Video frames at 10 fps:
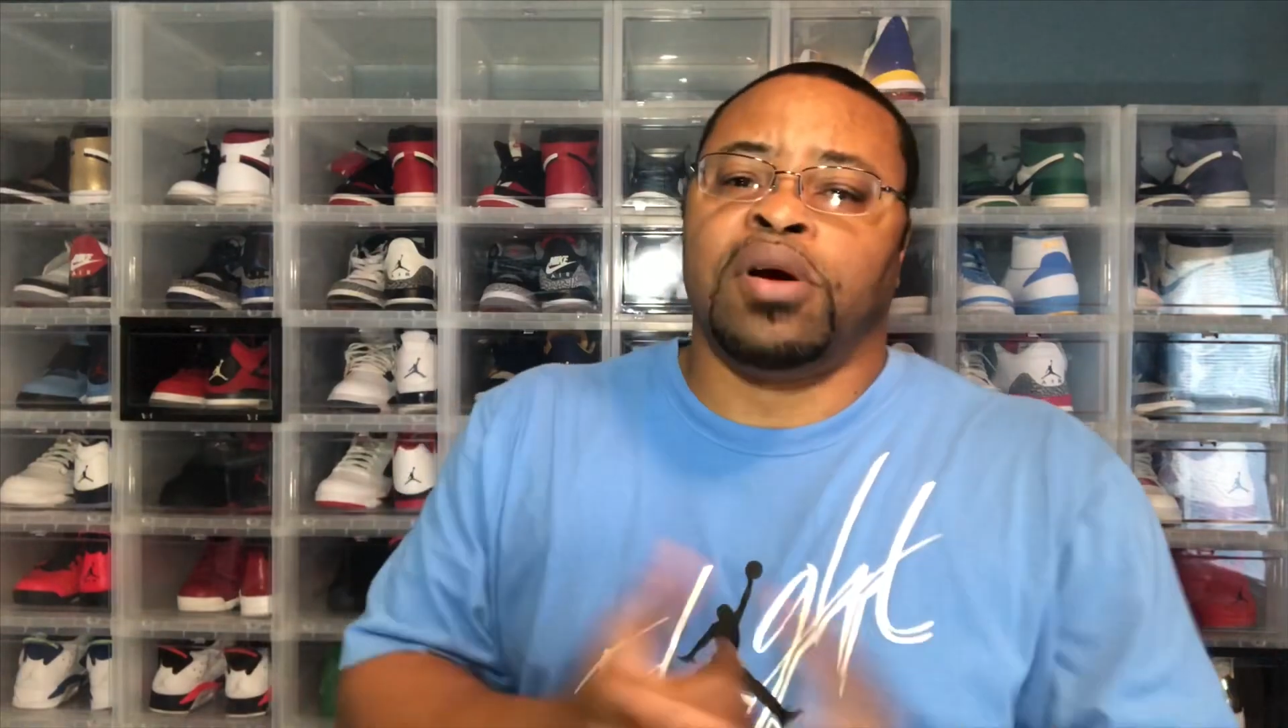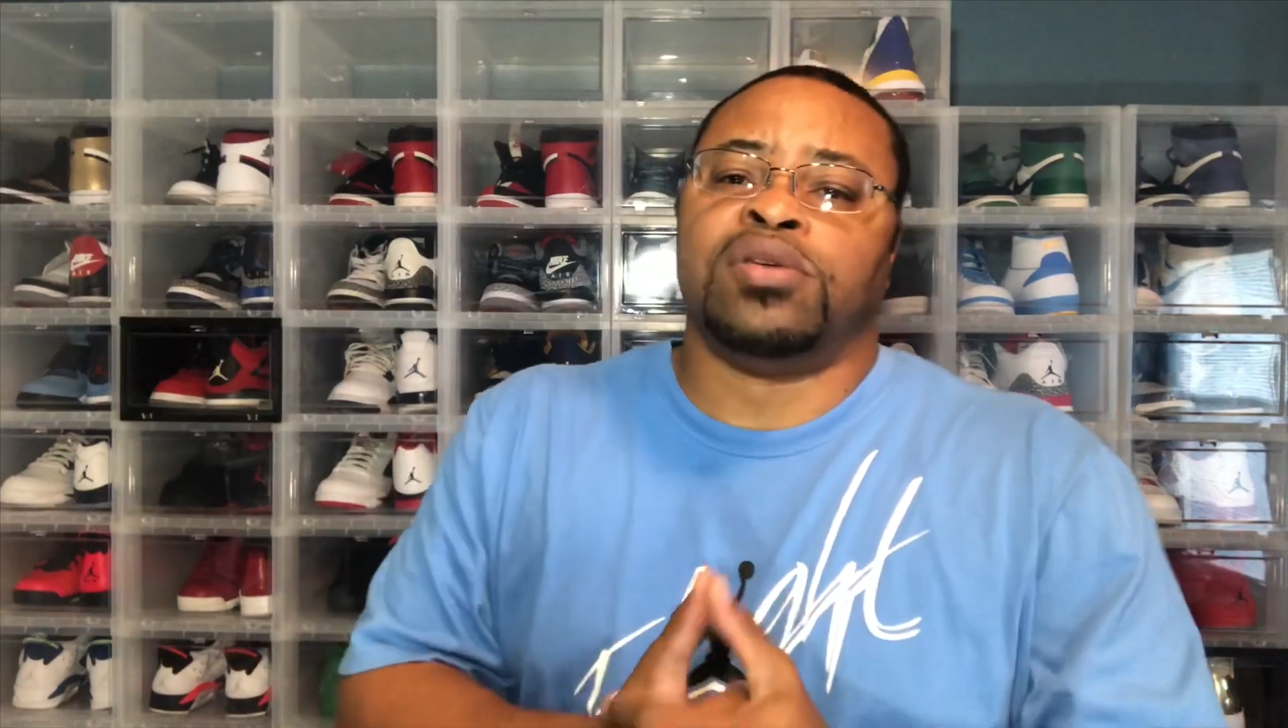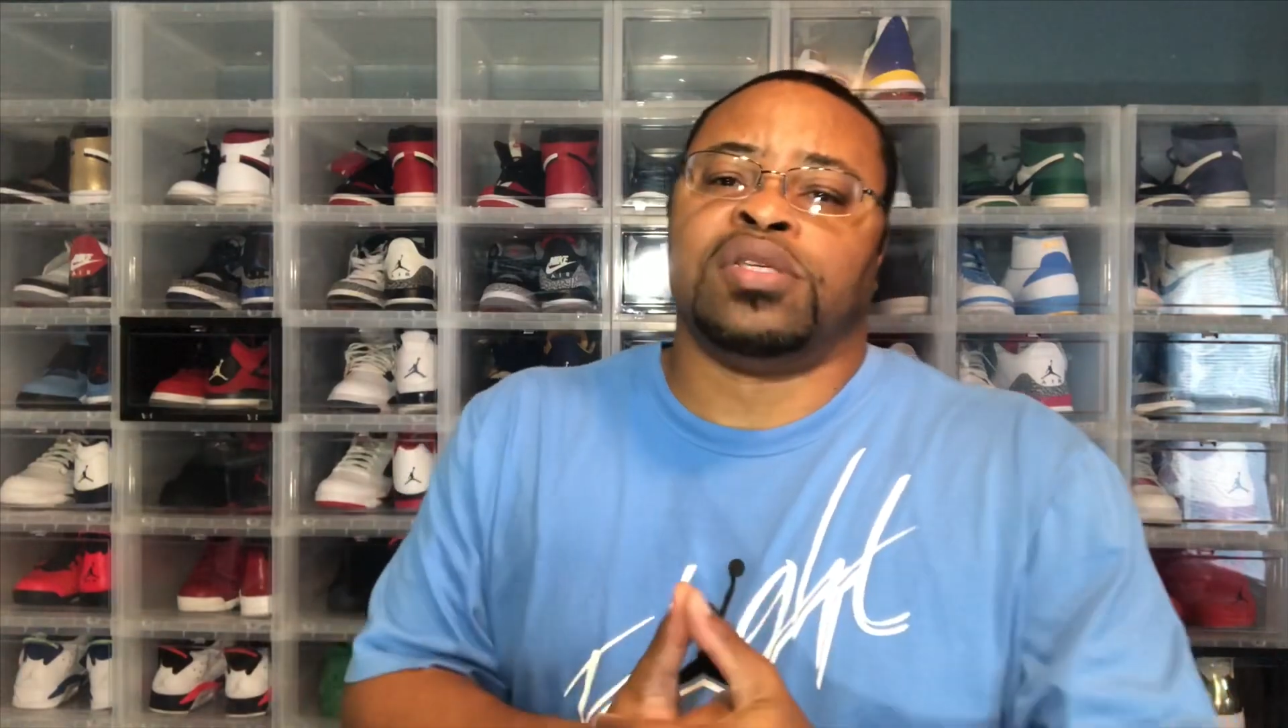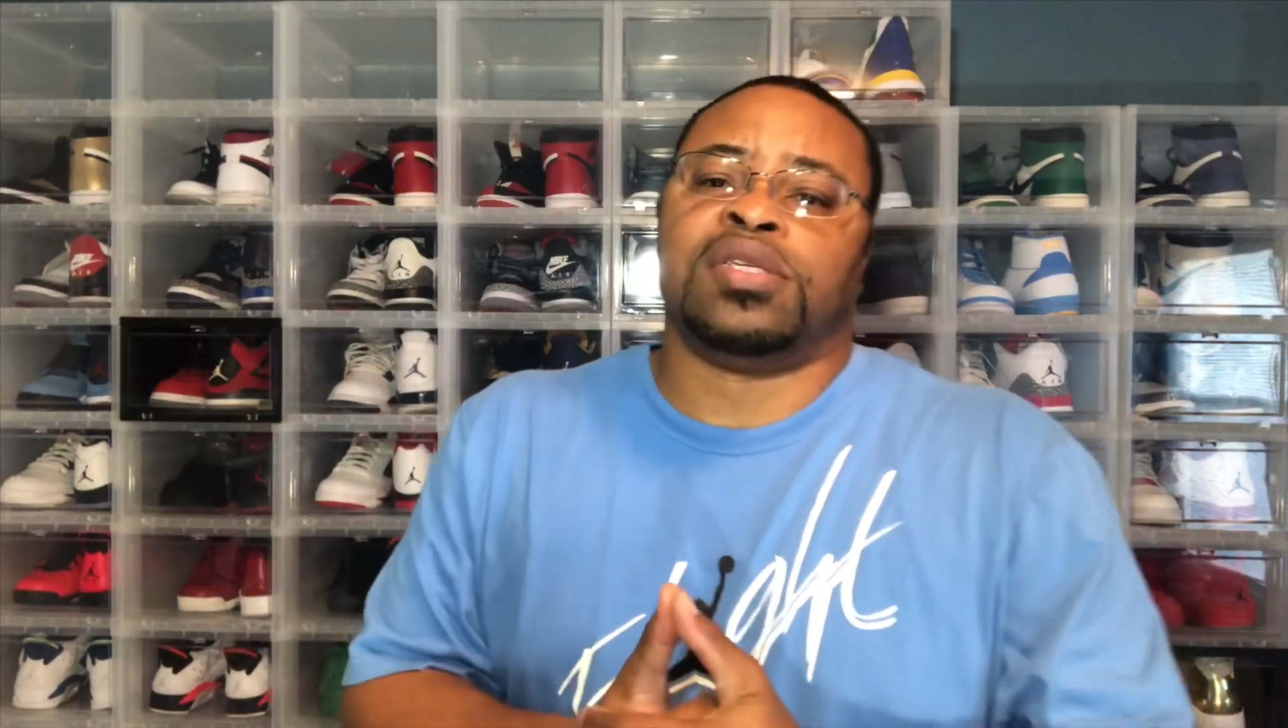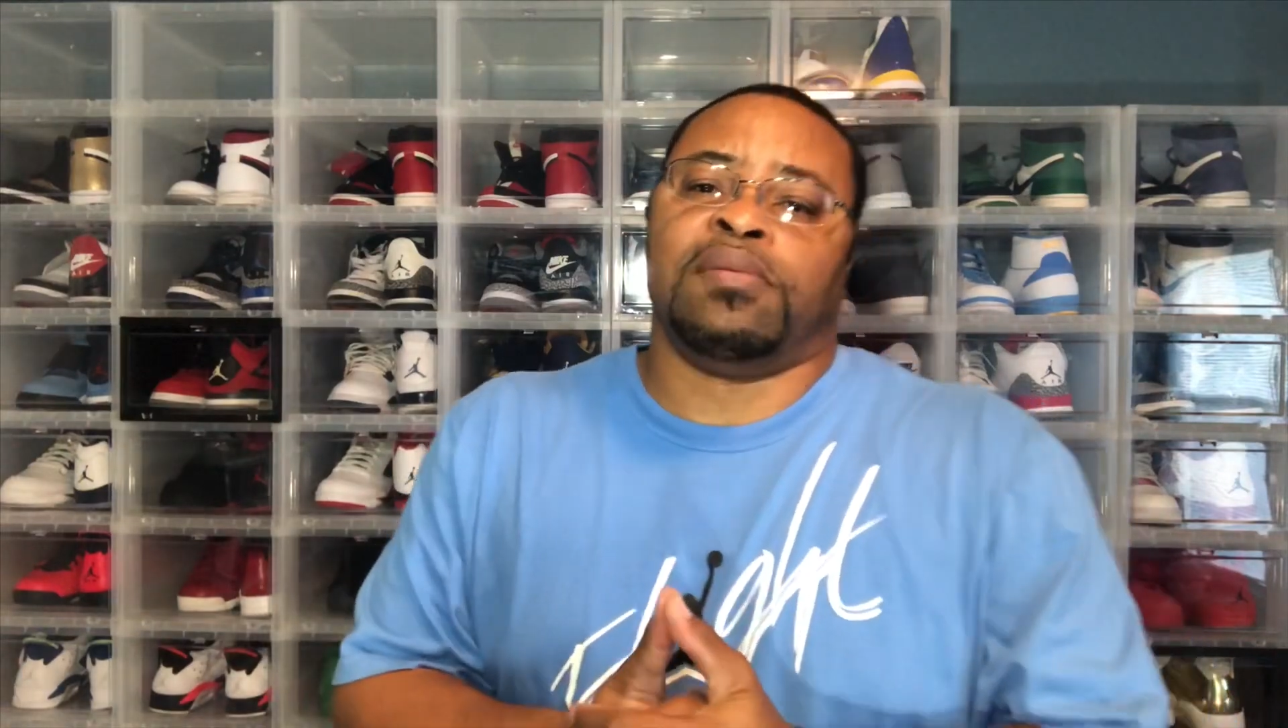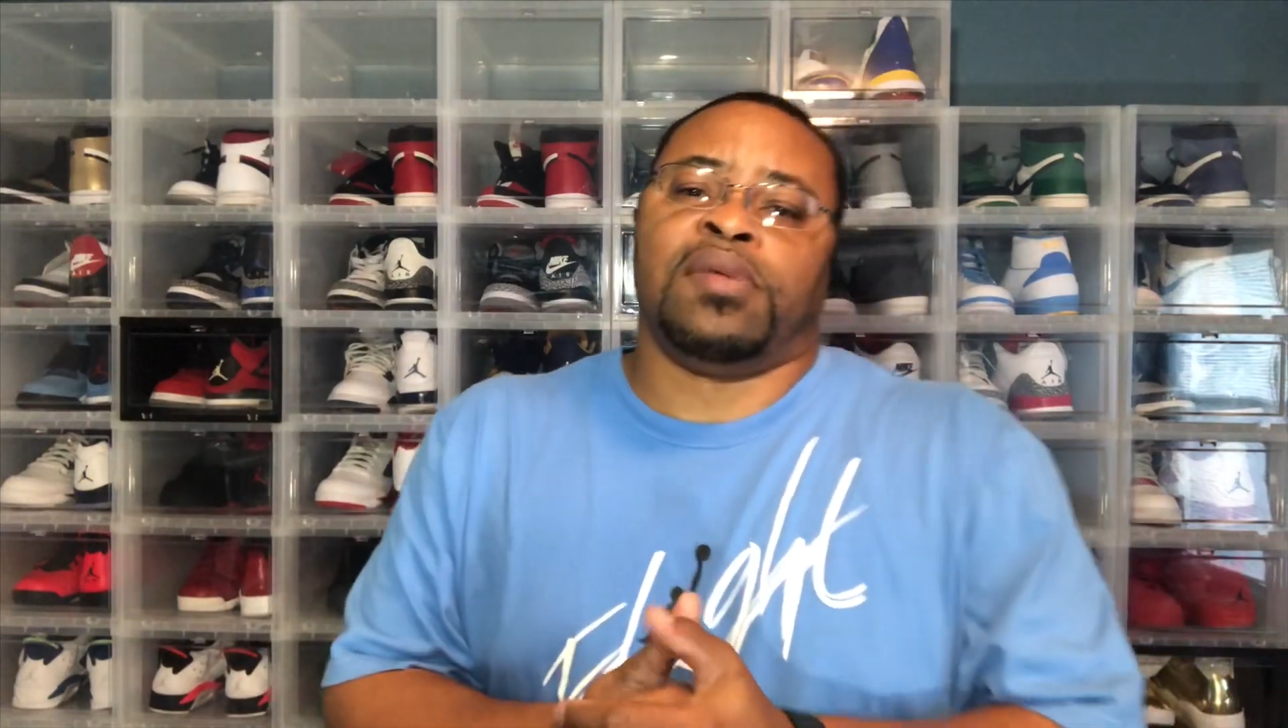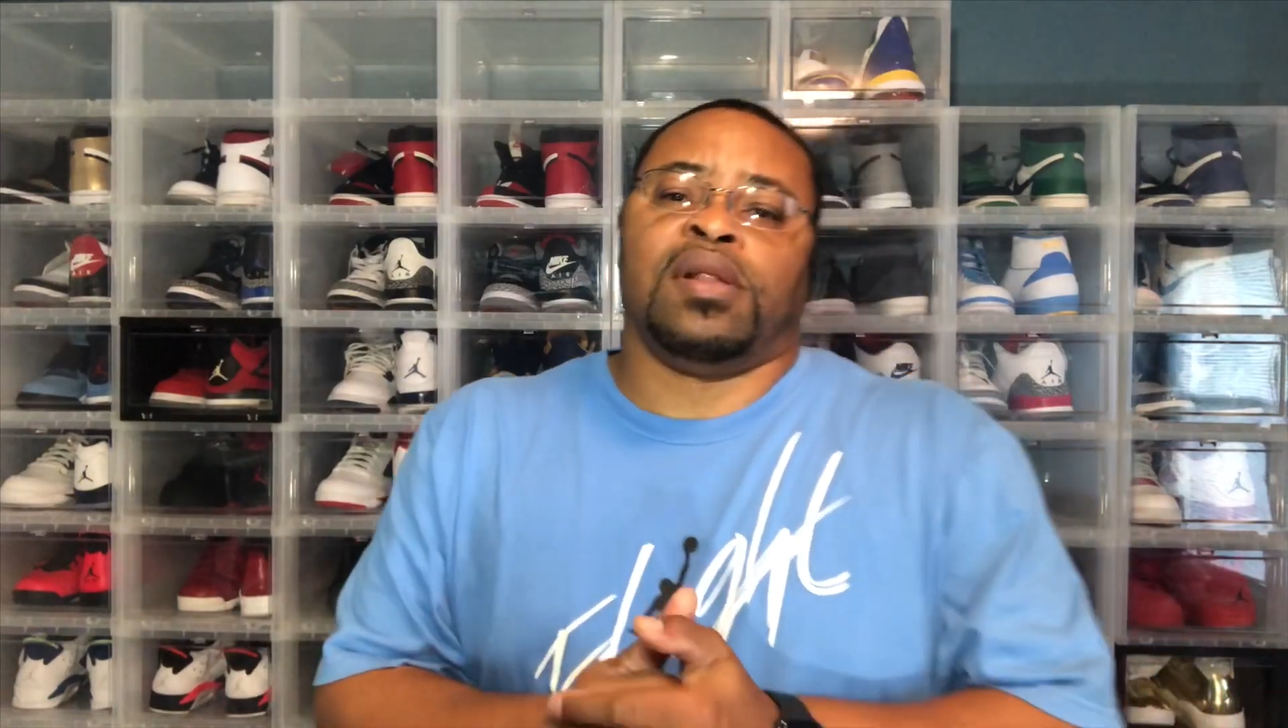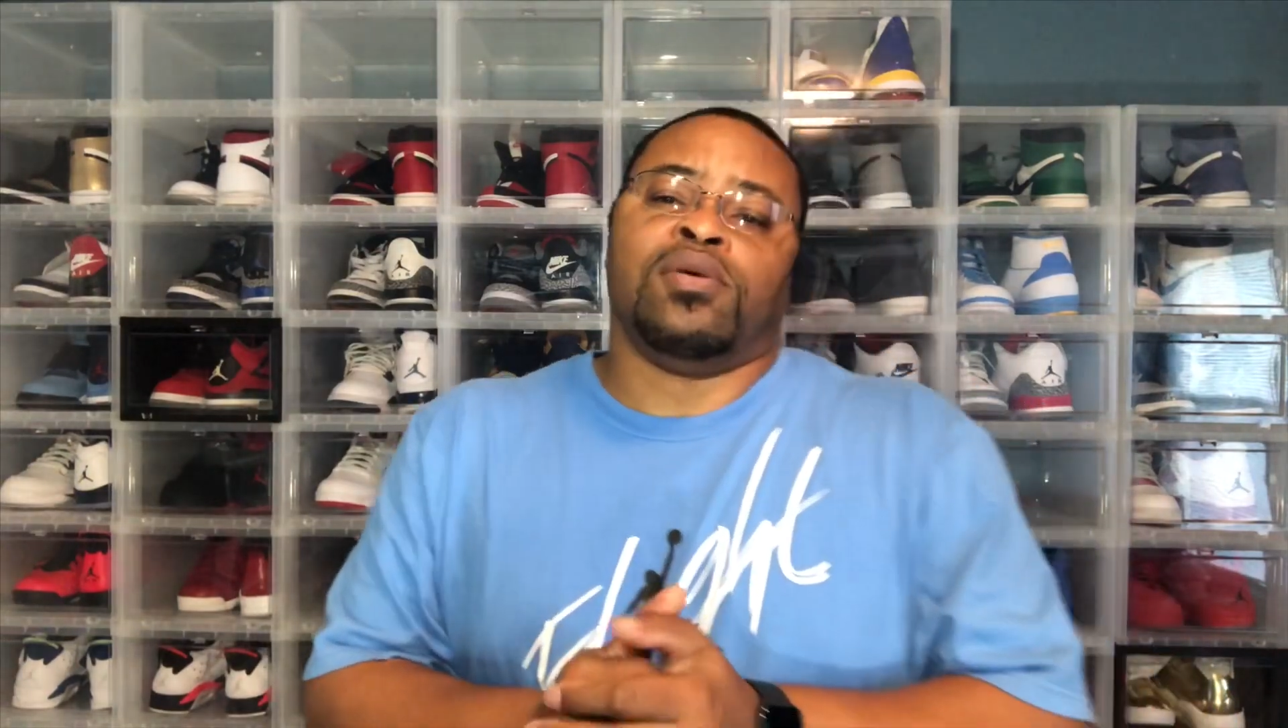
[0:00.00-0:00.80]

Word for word: merch or something.